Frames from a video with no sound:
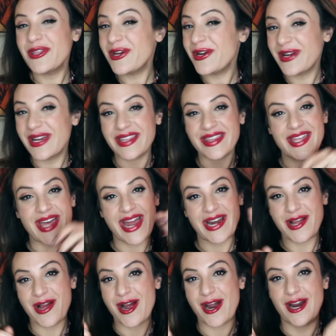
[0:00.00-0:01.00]
they're in that
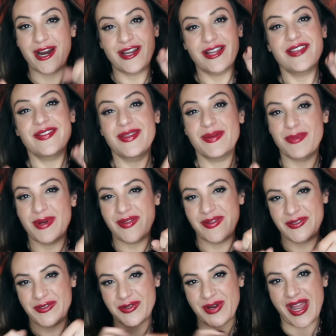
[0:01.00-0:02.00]
car, the
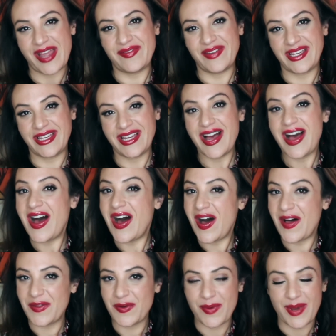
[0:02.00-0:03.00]
brother's driving
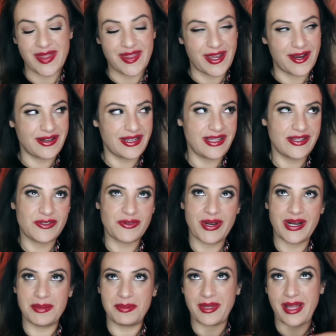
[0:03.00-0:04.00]
on the way there, and he's
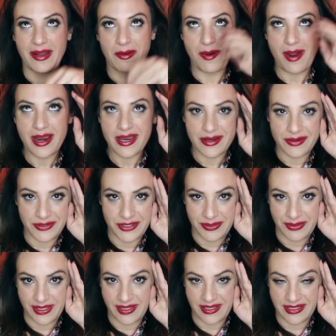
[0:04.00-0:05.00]
straight up like, why are you
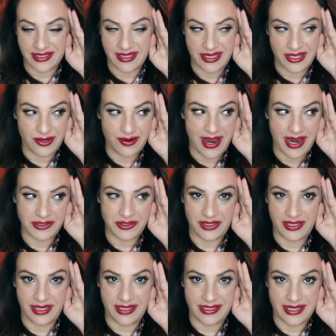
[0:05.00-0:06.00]
doing this? Like, you're
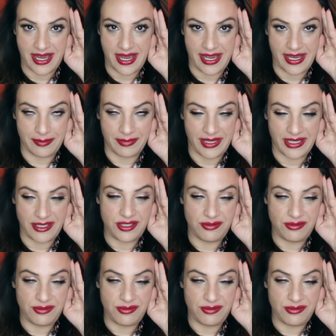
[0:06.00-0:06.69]
actually a dime. Like,